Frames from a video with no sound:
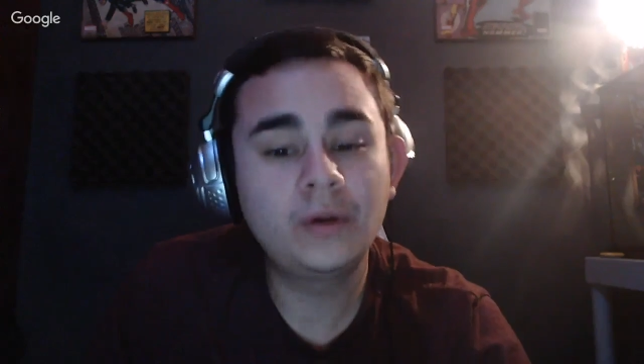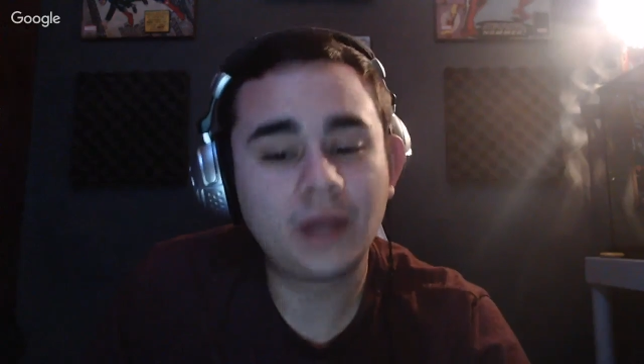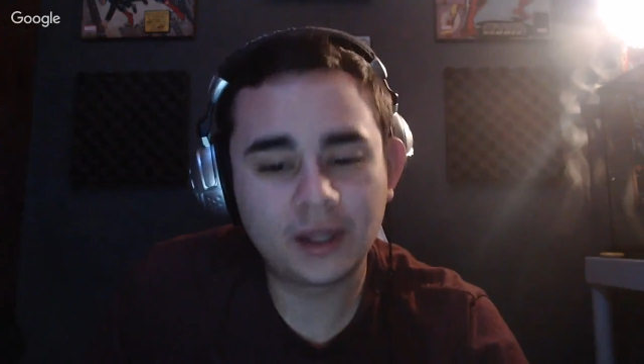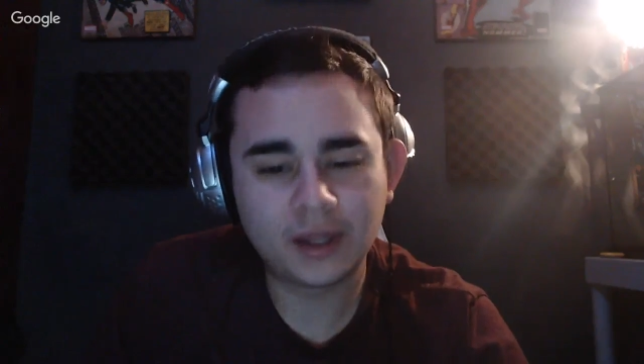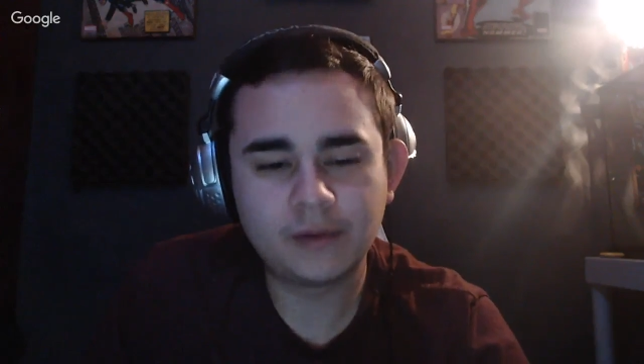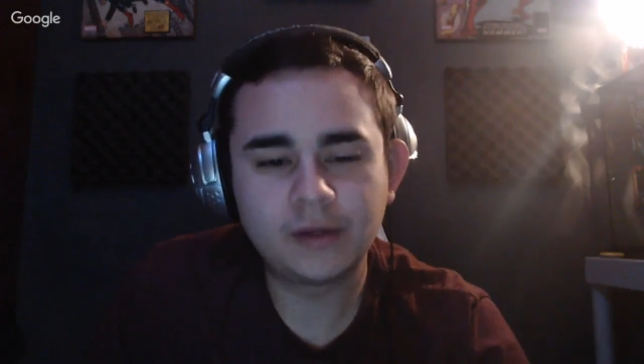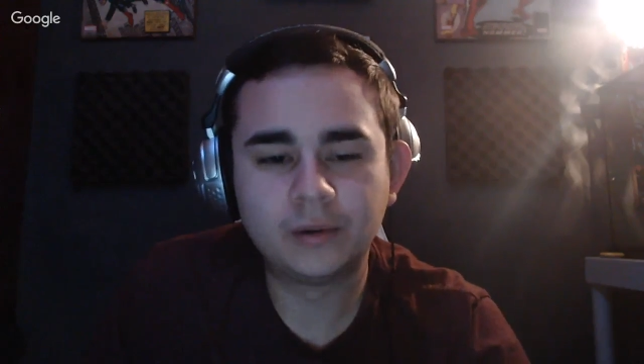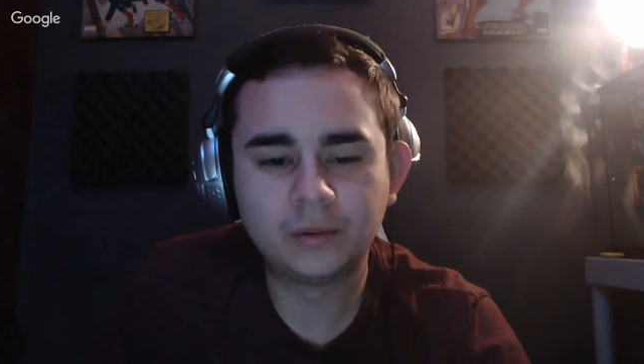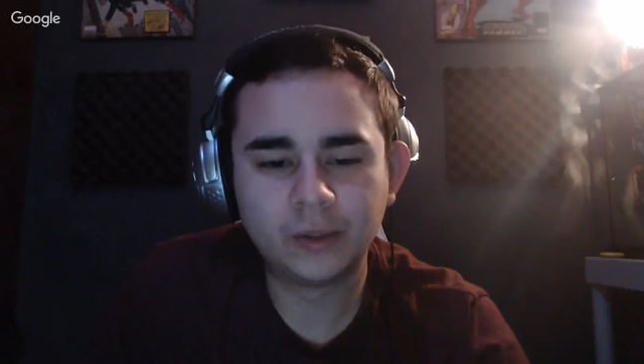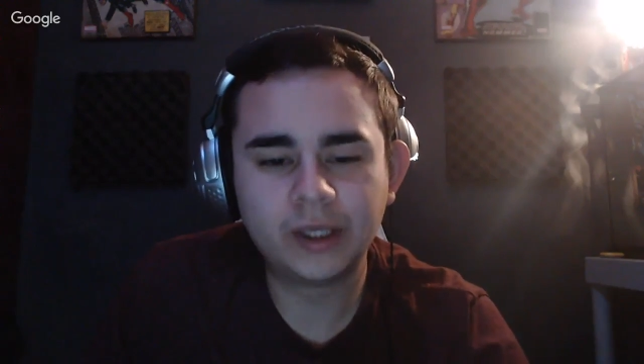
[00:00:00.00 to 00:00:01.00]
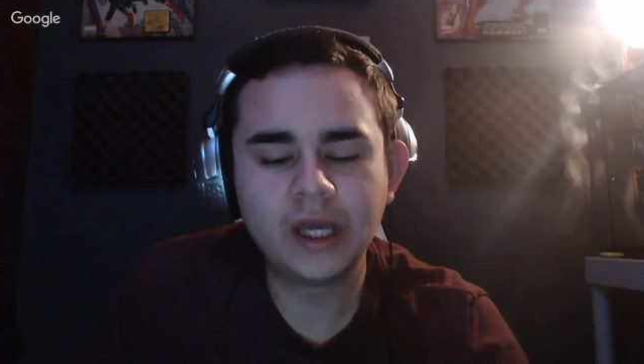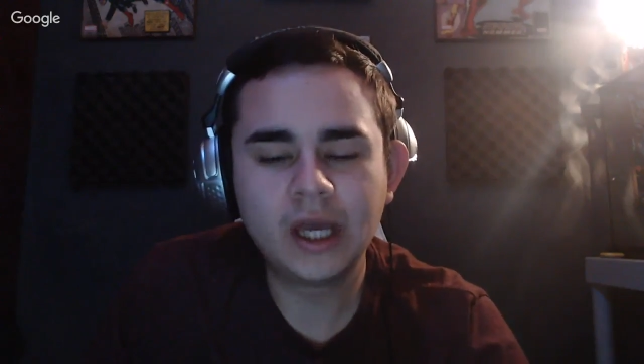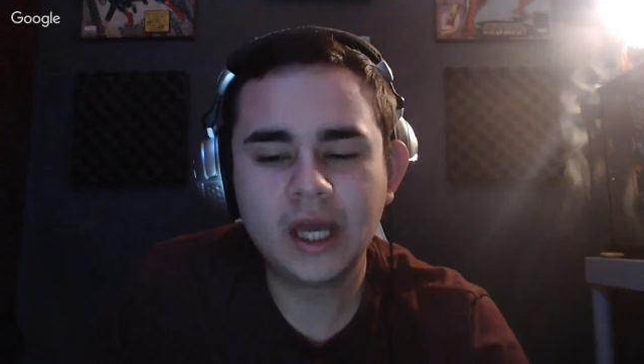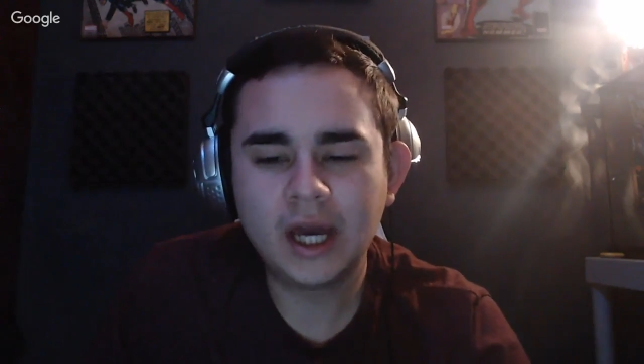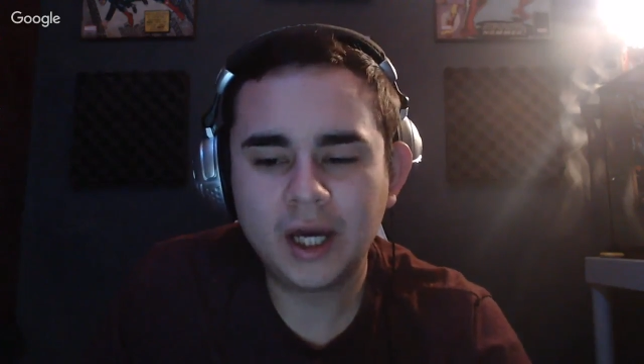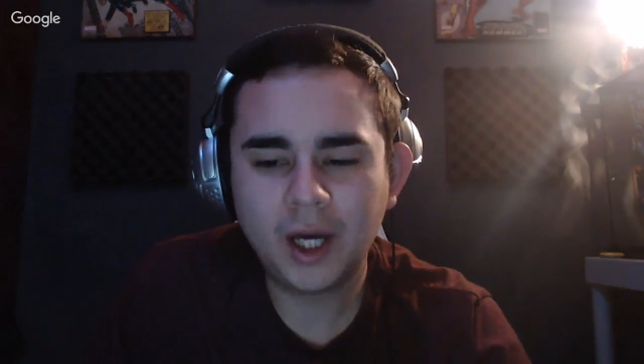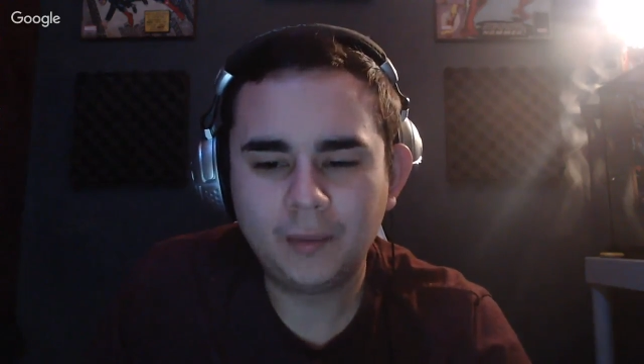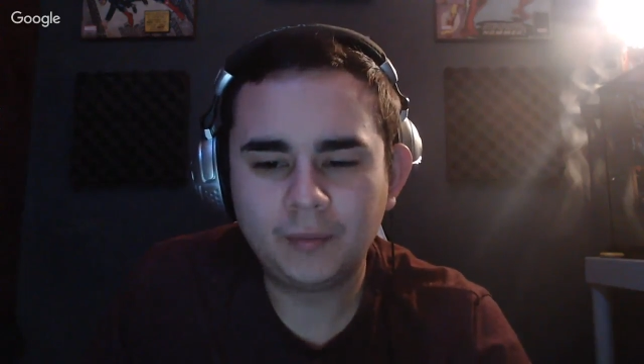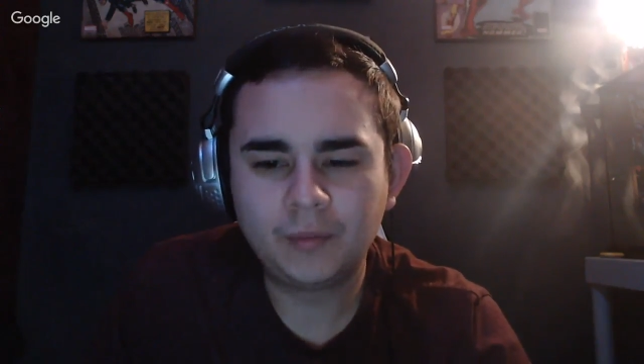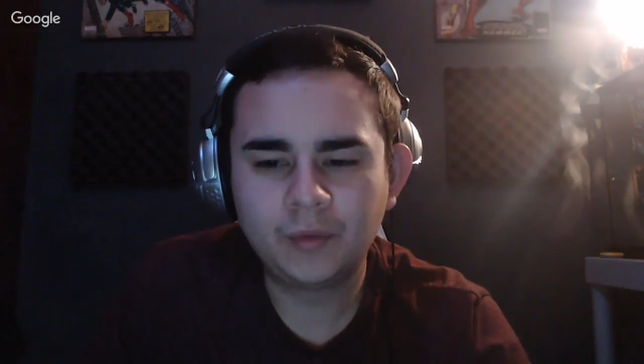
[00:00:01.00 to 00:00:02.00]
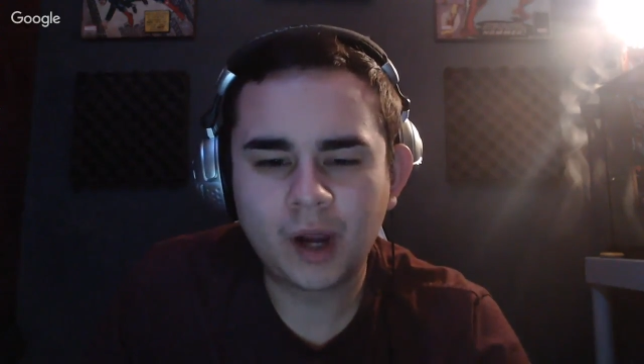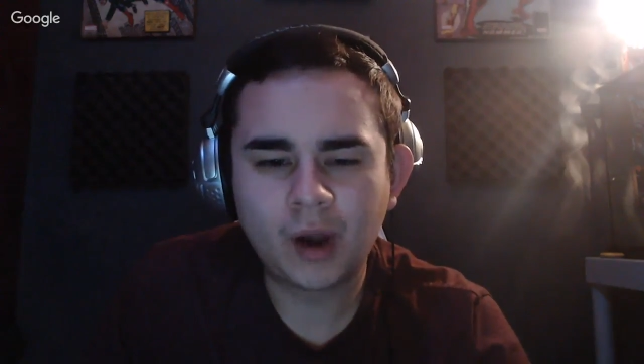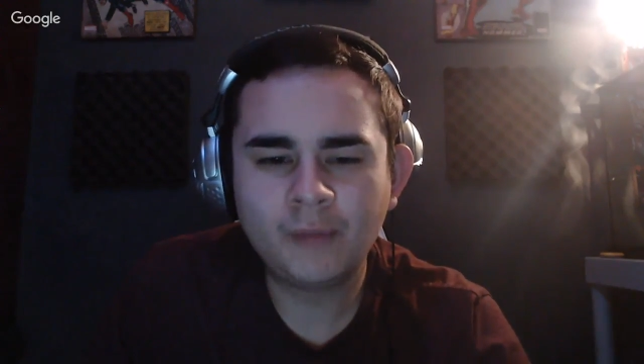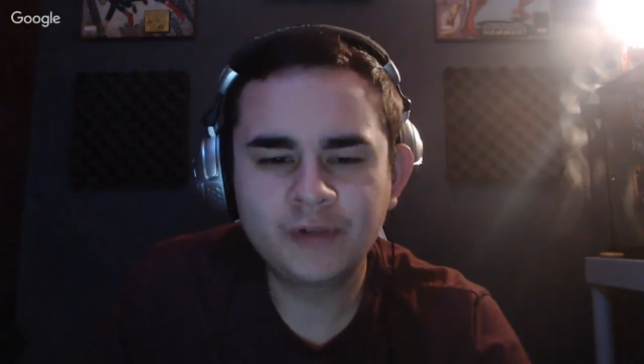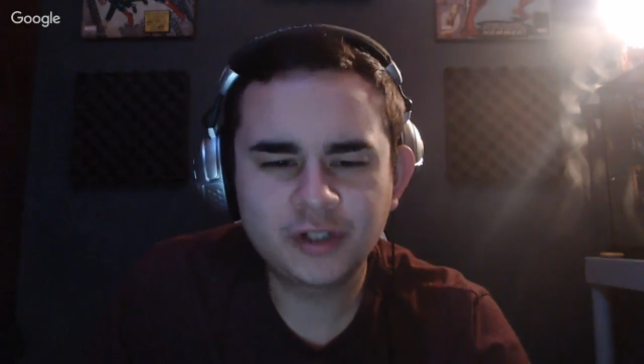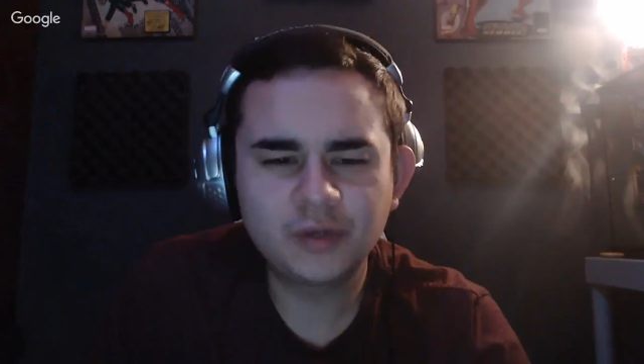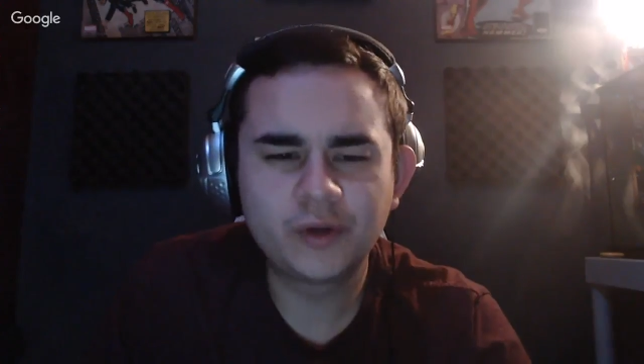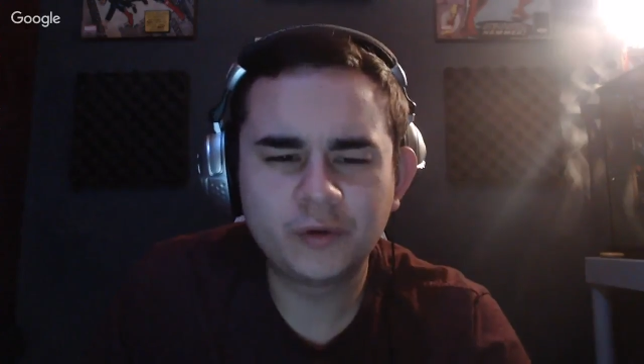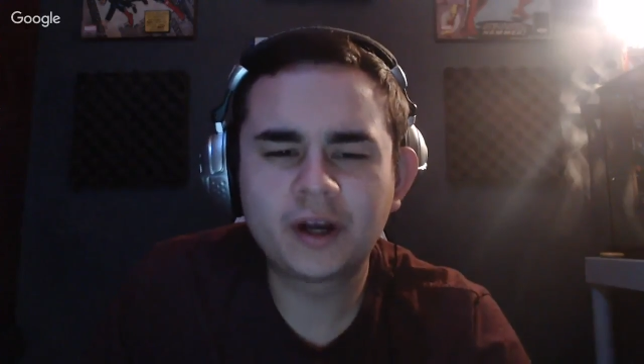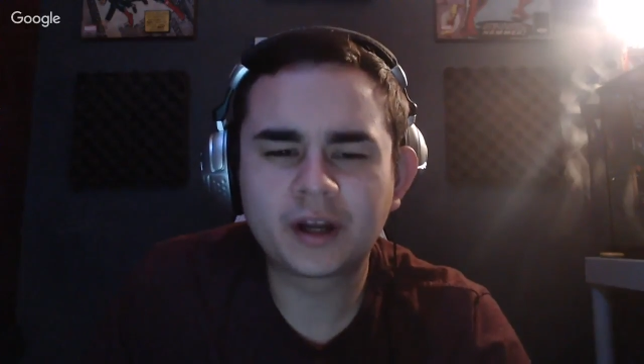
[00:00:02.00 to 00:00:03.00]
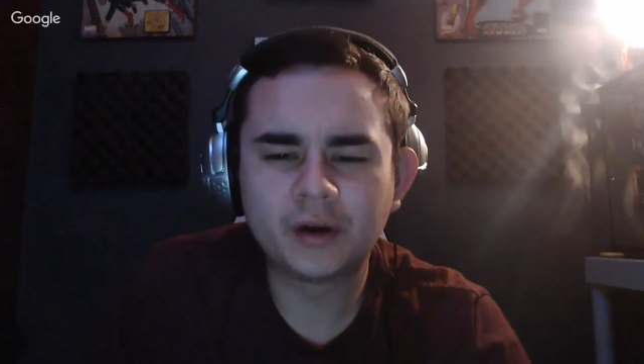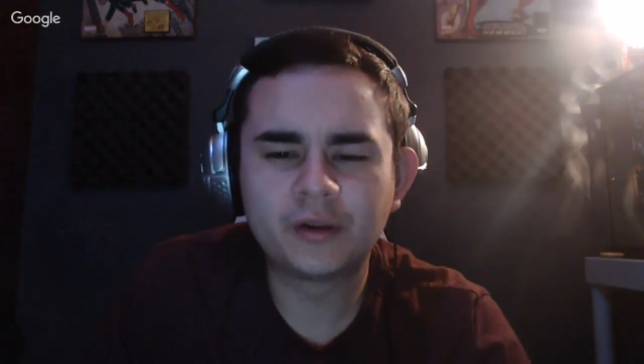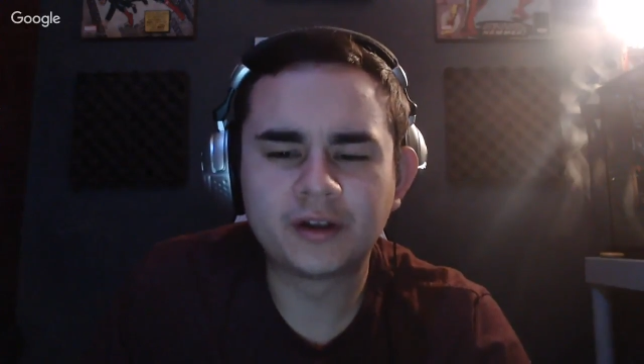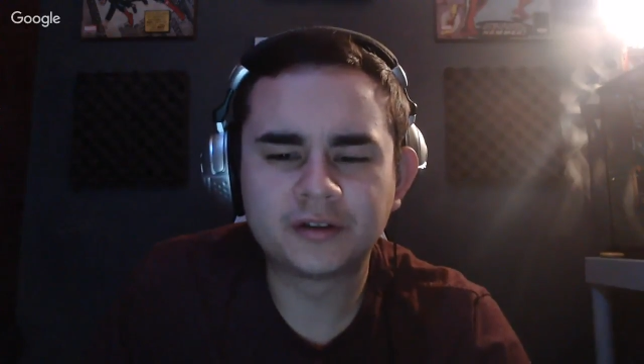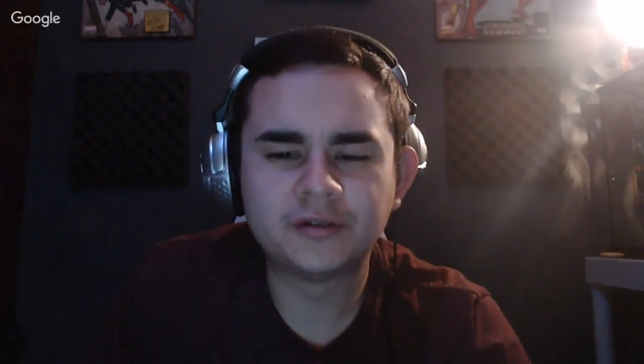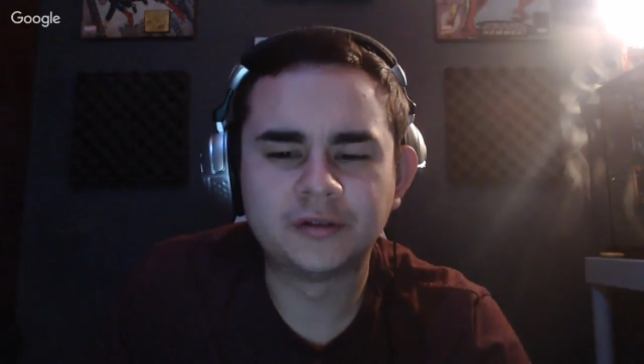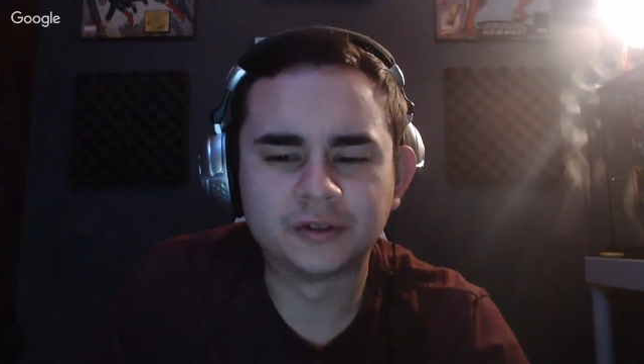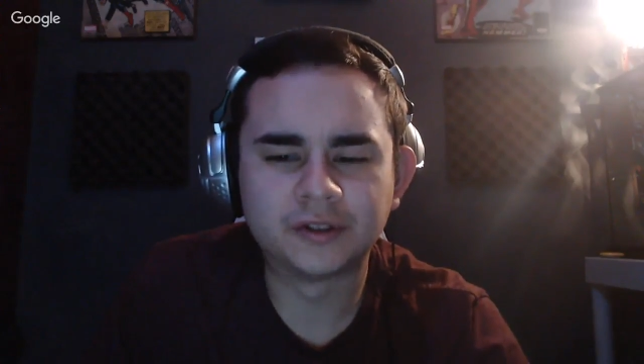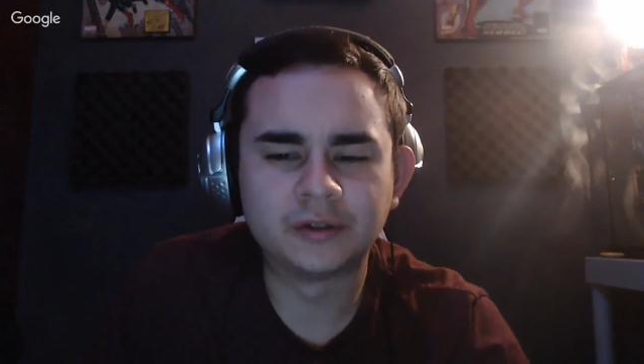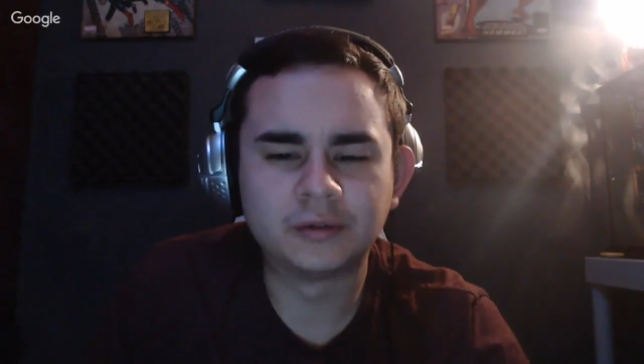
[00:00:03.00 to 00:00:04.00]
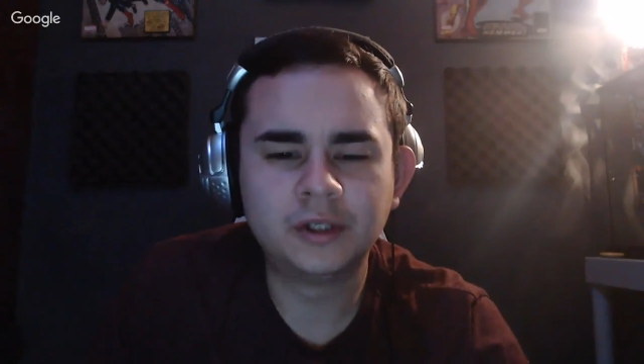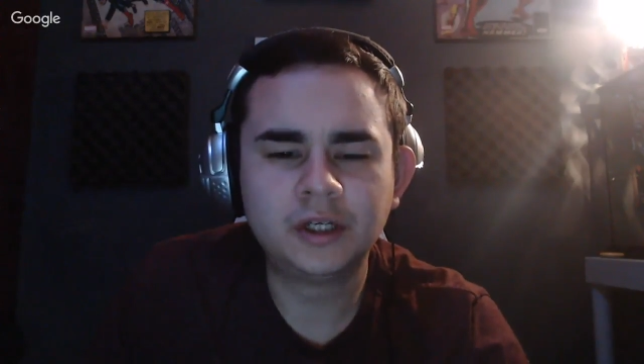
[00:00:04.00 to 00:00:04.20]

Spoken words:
yeah, that'd be cool. I'm sure we want to go there too. So